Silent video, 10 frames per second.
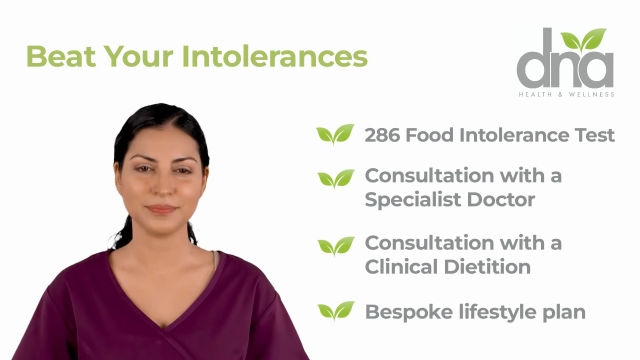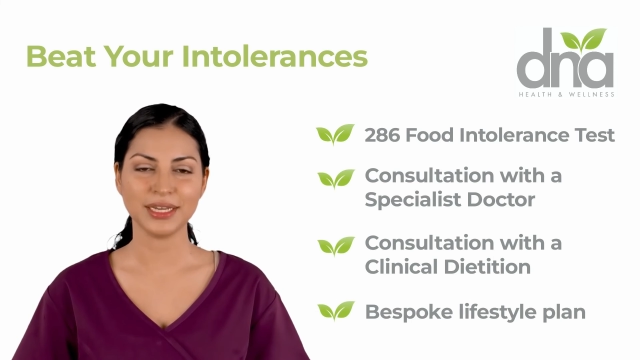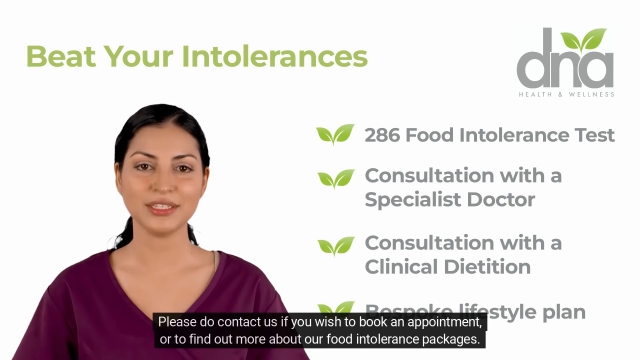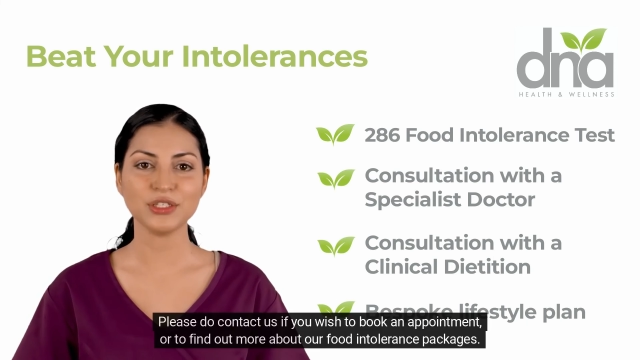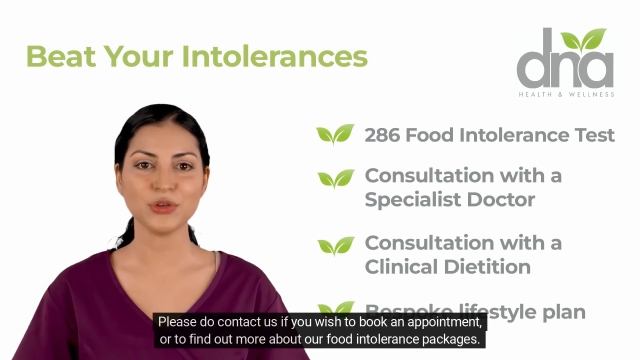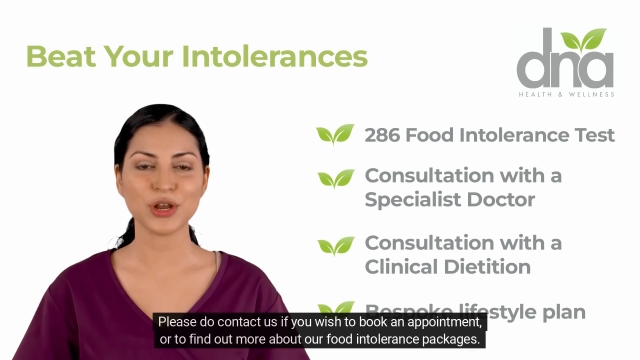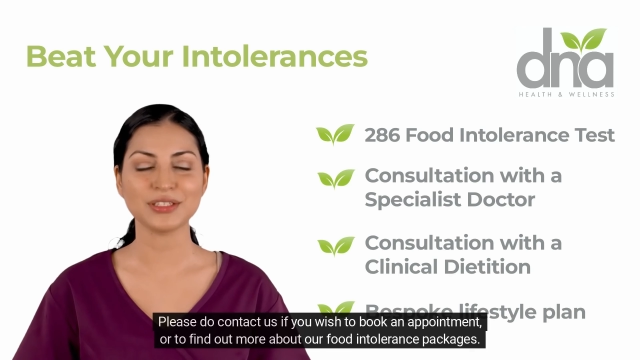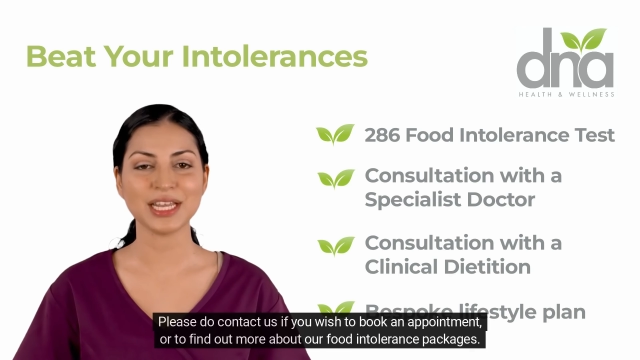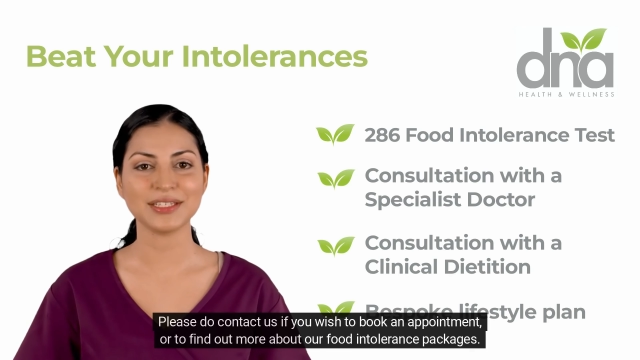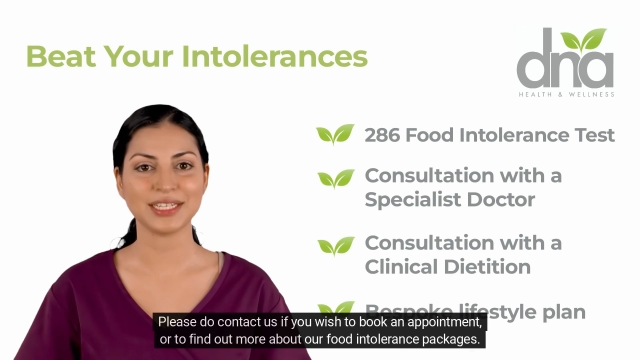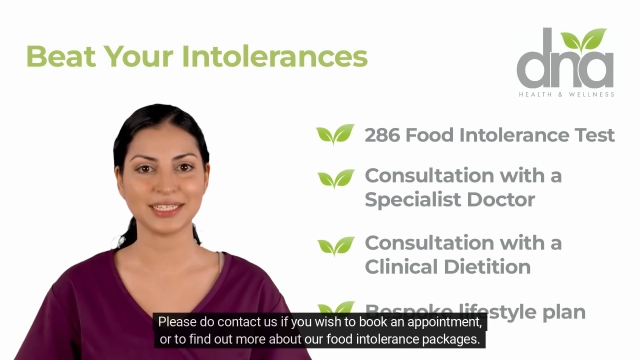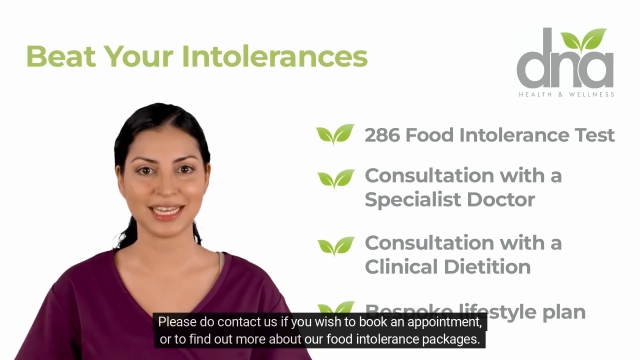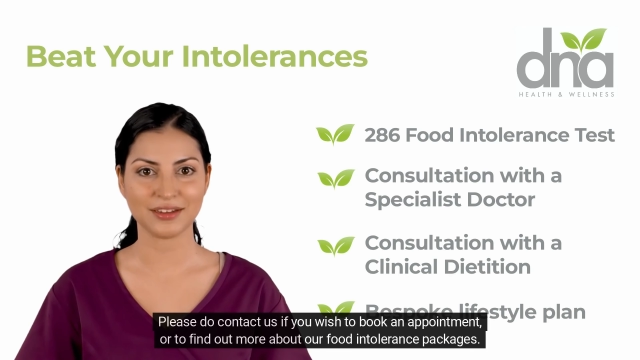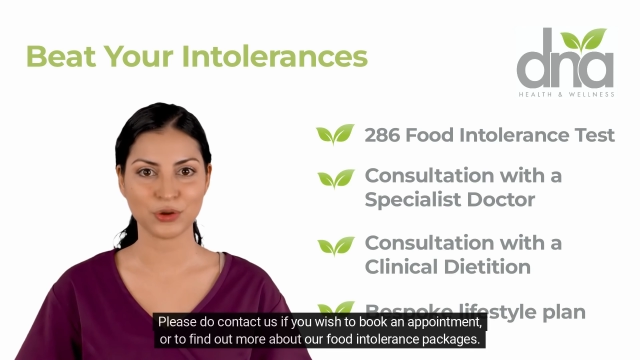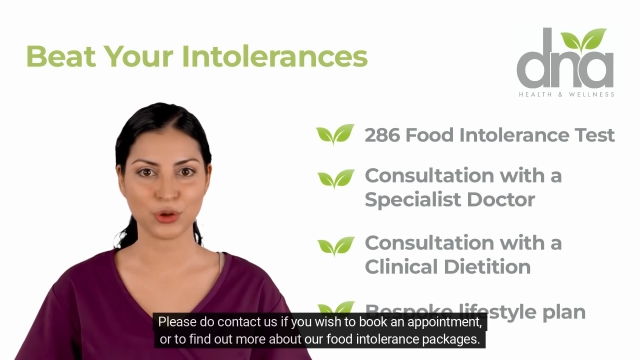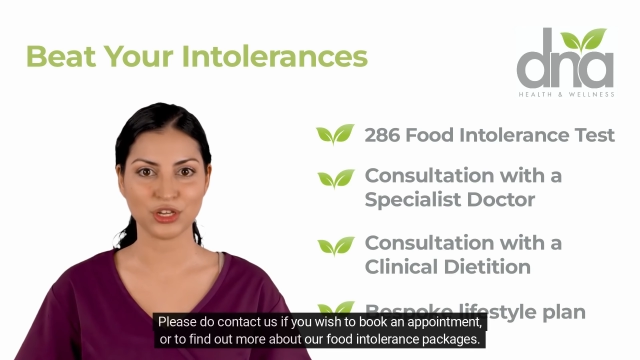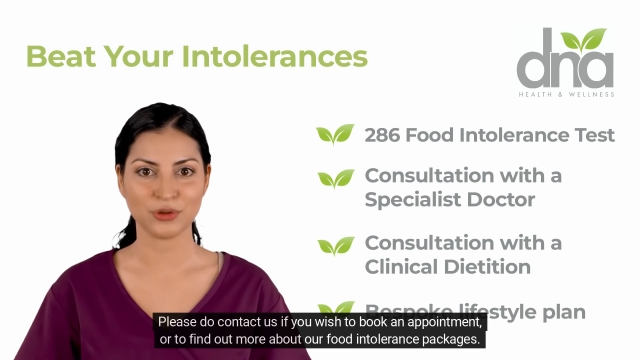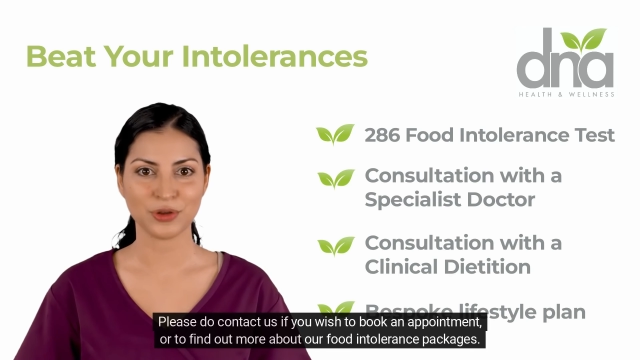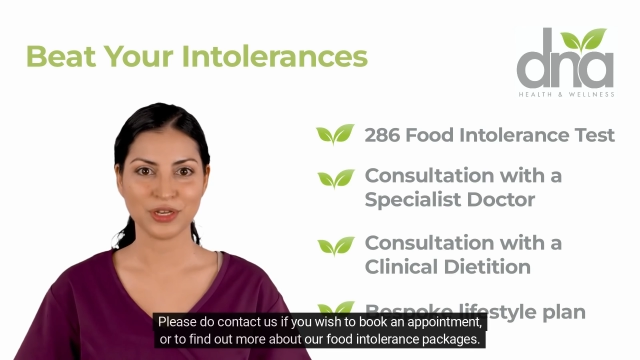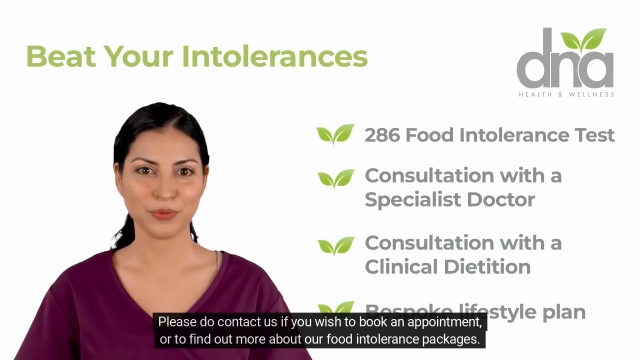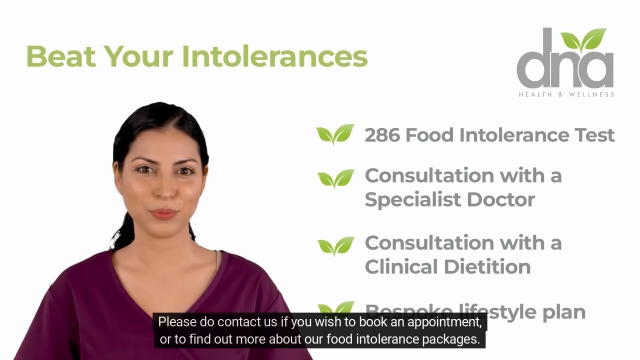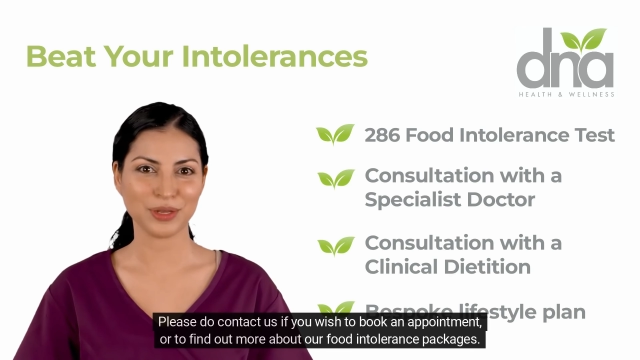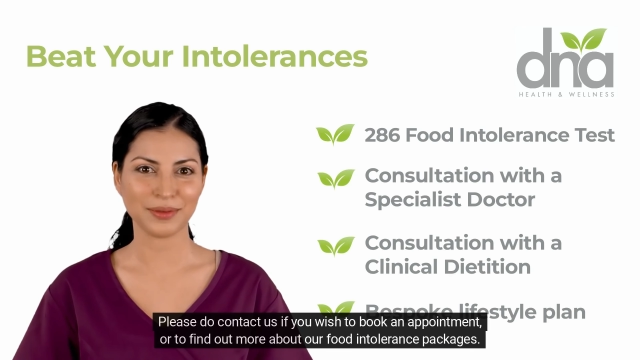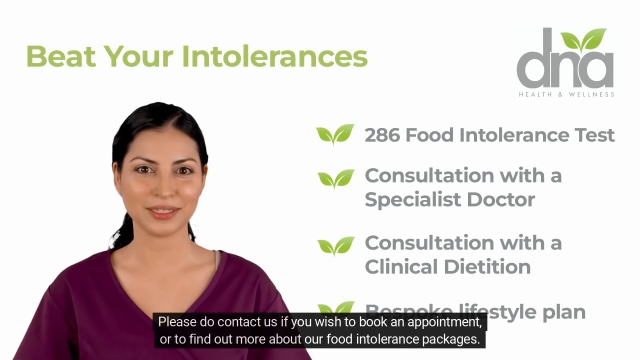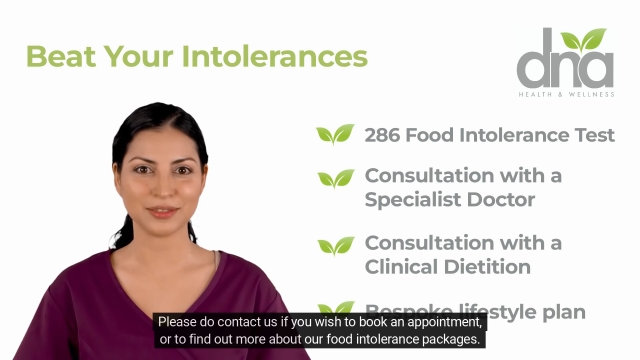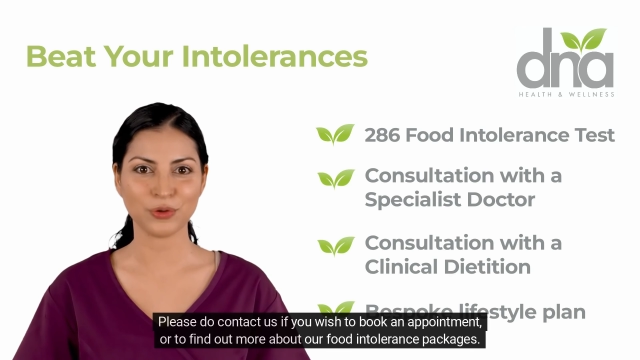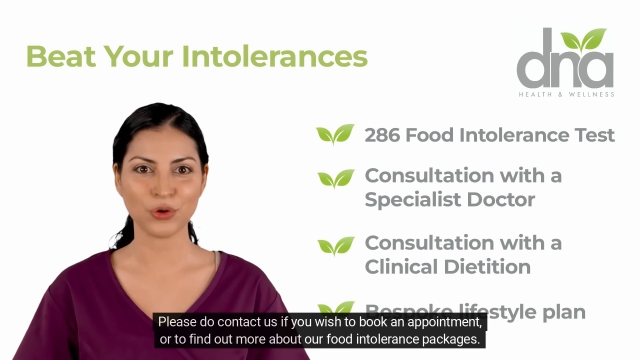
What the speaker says: Please do contact us if you wish to book an appointment